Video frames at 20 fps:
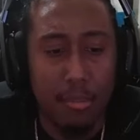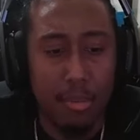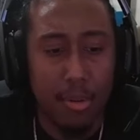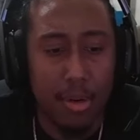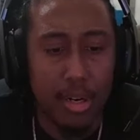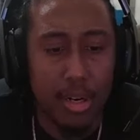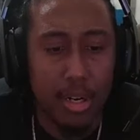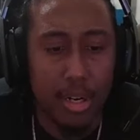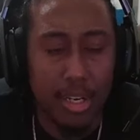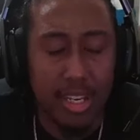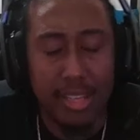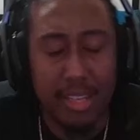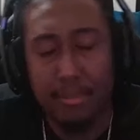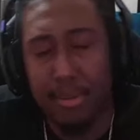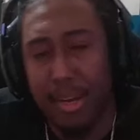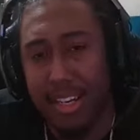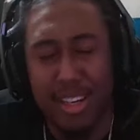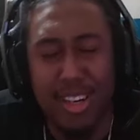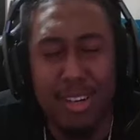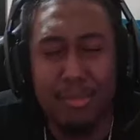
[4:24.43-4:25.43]
But and
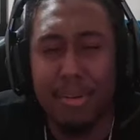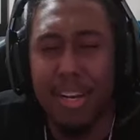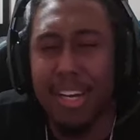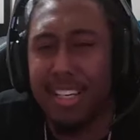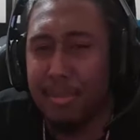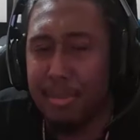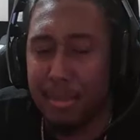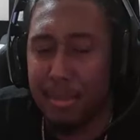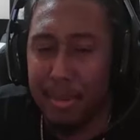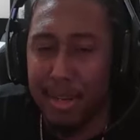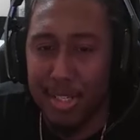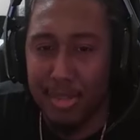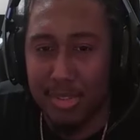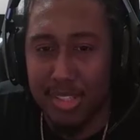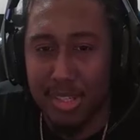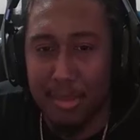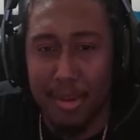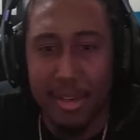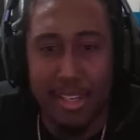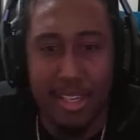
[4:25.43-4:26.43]
probably, I'll probably keep the best
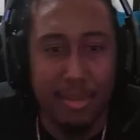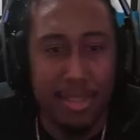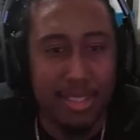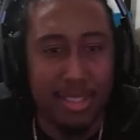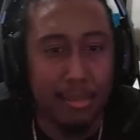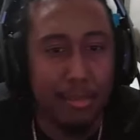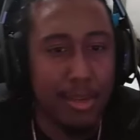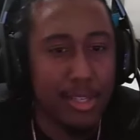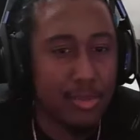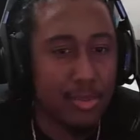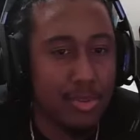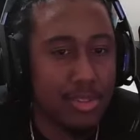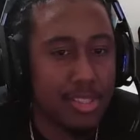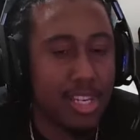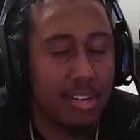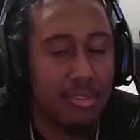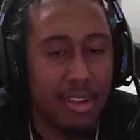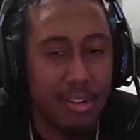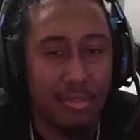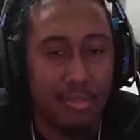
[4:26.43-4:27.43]
ones. I'll probably keep like the best ones
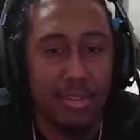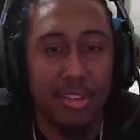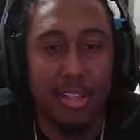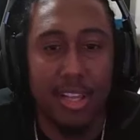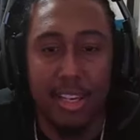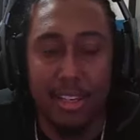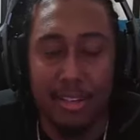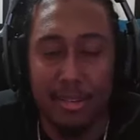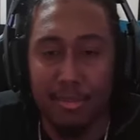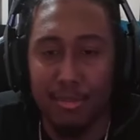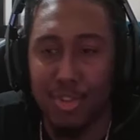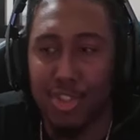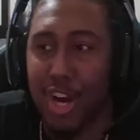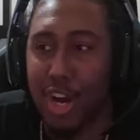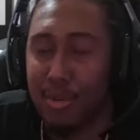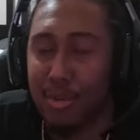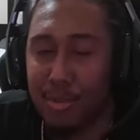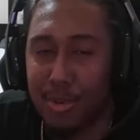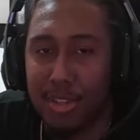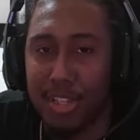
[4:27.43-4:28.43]
out of every like
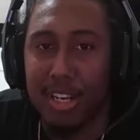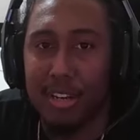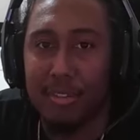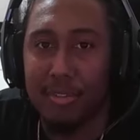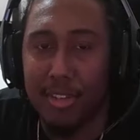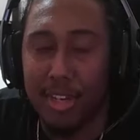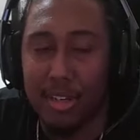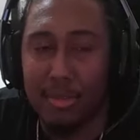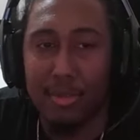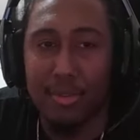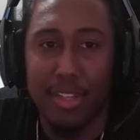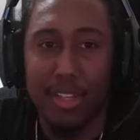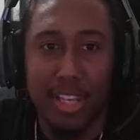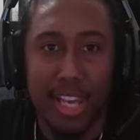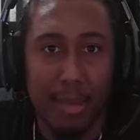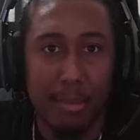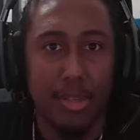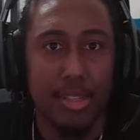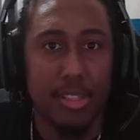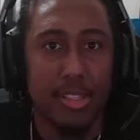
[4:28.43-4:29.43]
genre that I've done with the
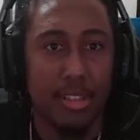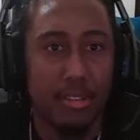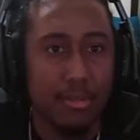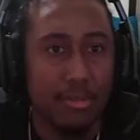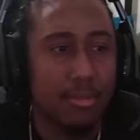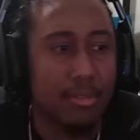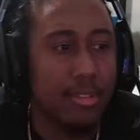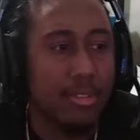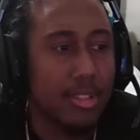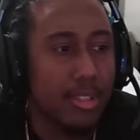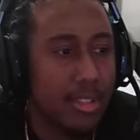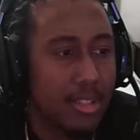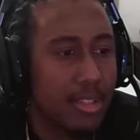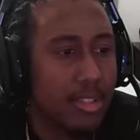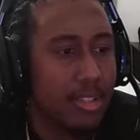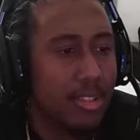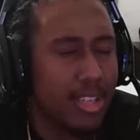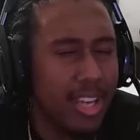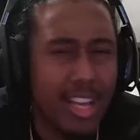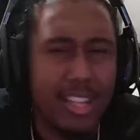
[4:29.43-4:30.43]
gaming stuff.
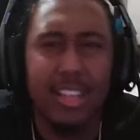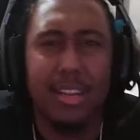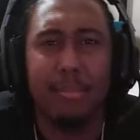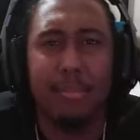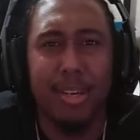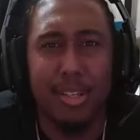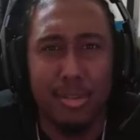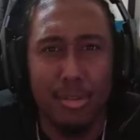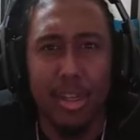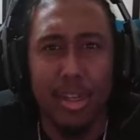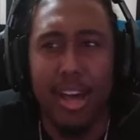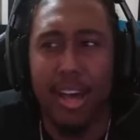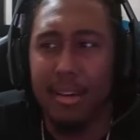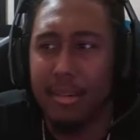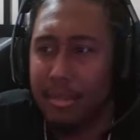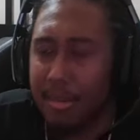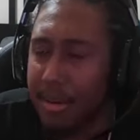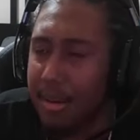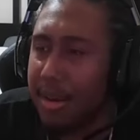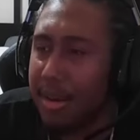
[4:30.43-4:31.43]
Yeah, I think I might do that.
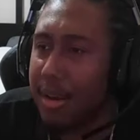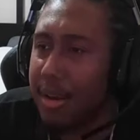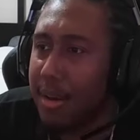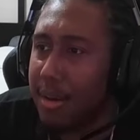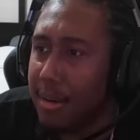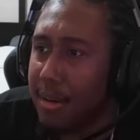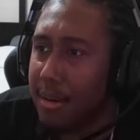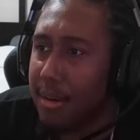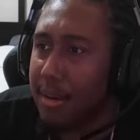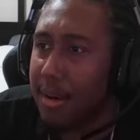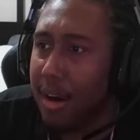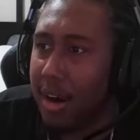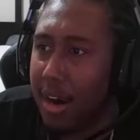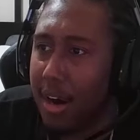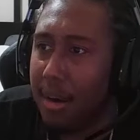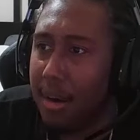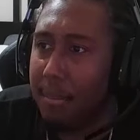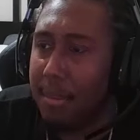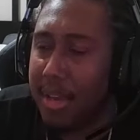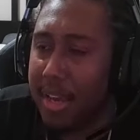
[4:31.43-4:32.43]

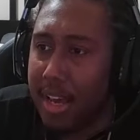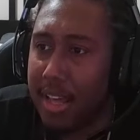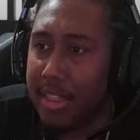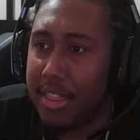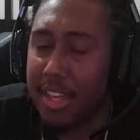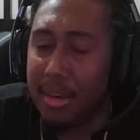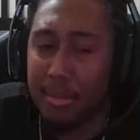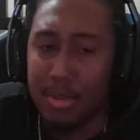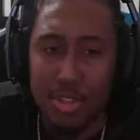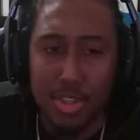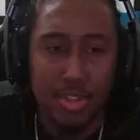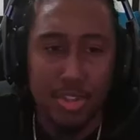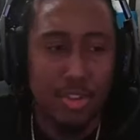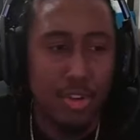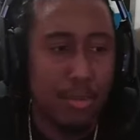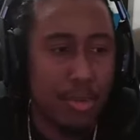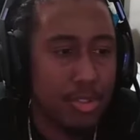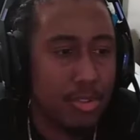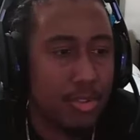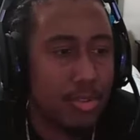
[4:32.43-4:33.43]
Um, but yeah, I think I'm gonna change
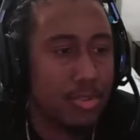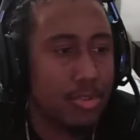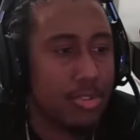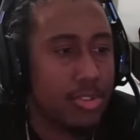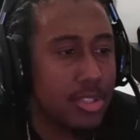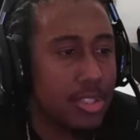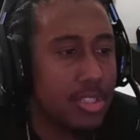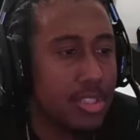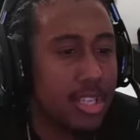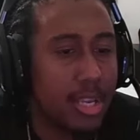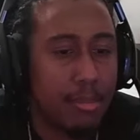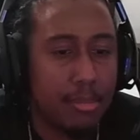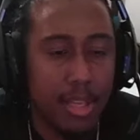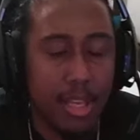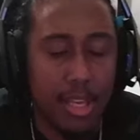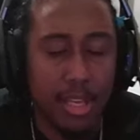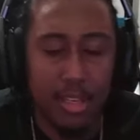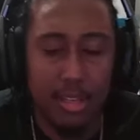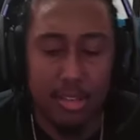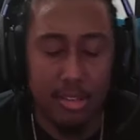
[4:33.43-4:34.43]
all my socials to the same
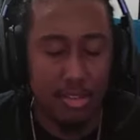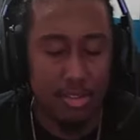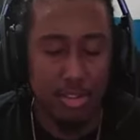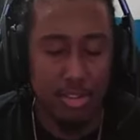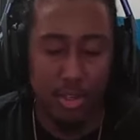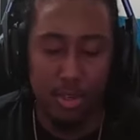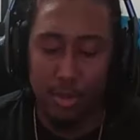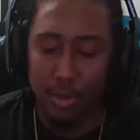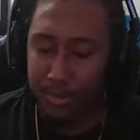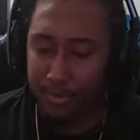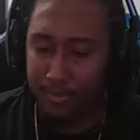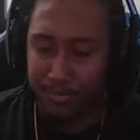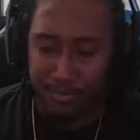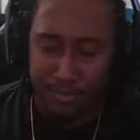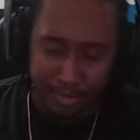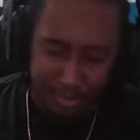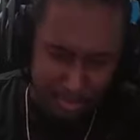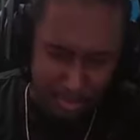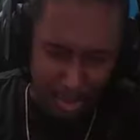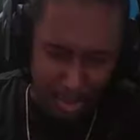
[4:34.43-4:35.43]
thing. So
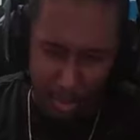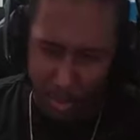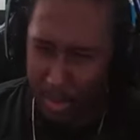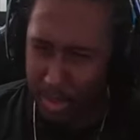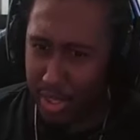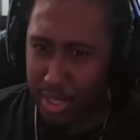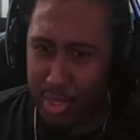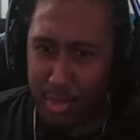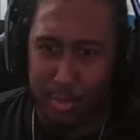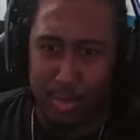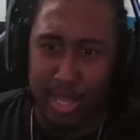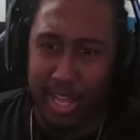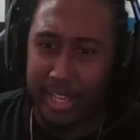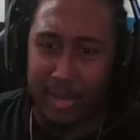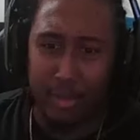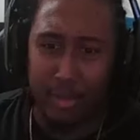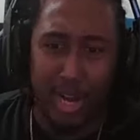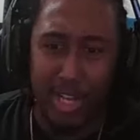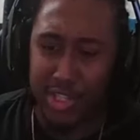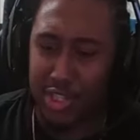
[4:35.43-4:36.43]
whether you
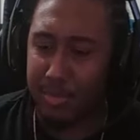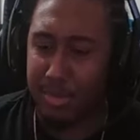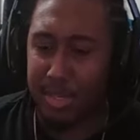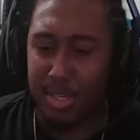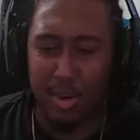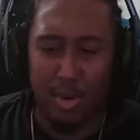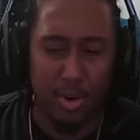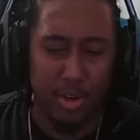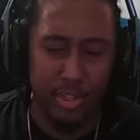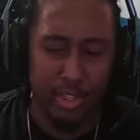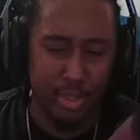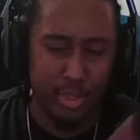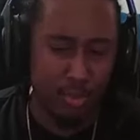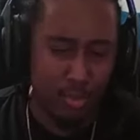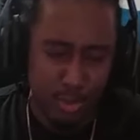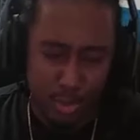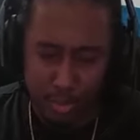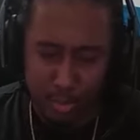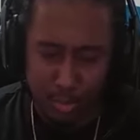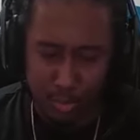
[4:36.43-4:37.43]
like watching me on
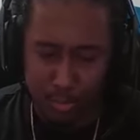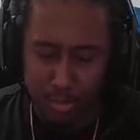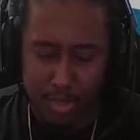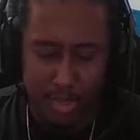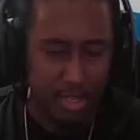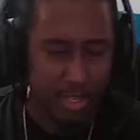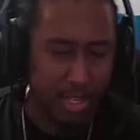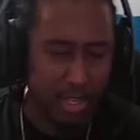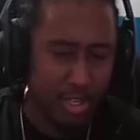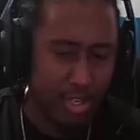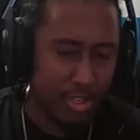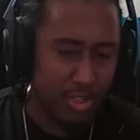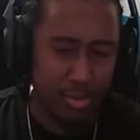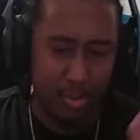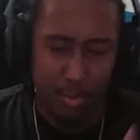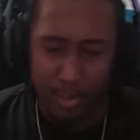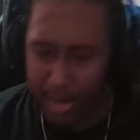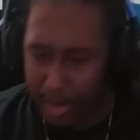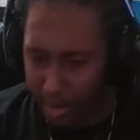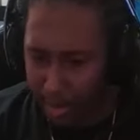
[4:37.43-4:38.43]
YouTube,
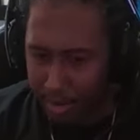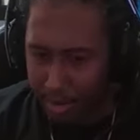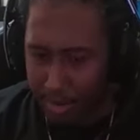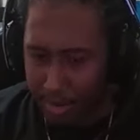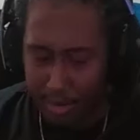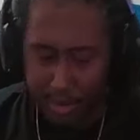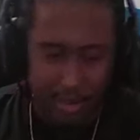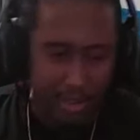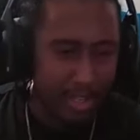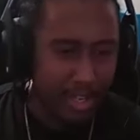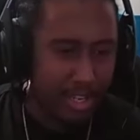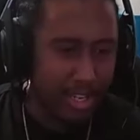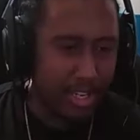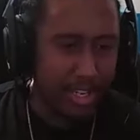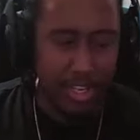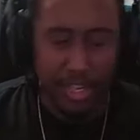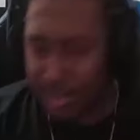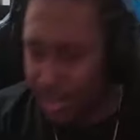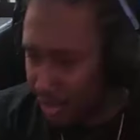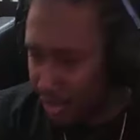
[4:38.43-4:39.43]
Twitter,
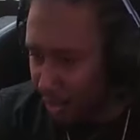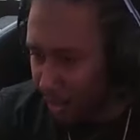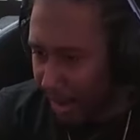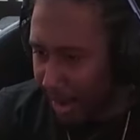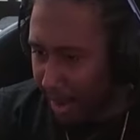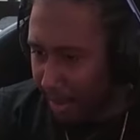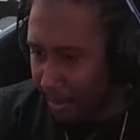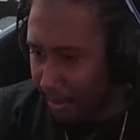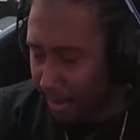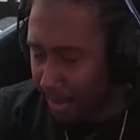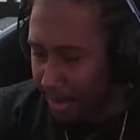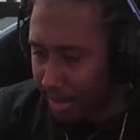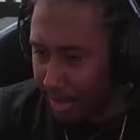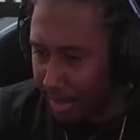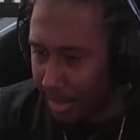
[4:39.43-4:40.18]
Instagram,